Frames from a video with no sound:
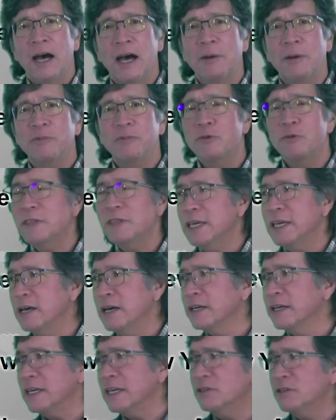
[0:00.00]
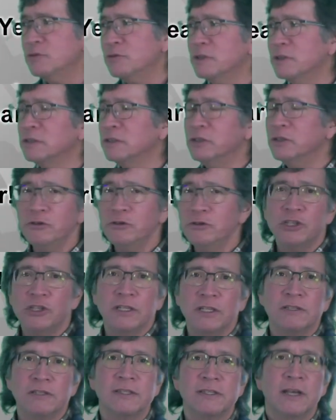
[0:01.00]
up through the uh, eastern
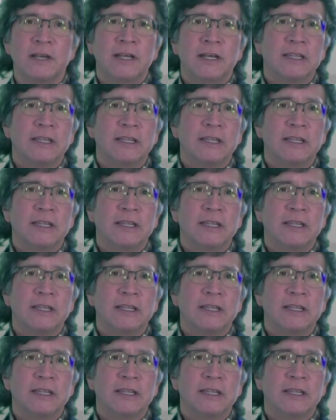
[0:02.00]
Aleutians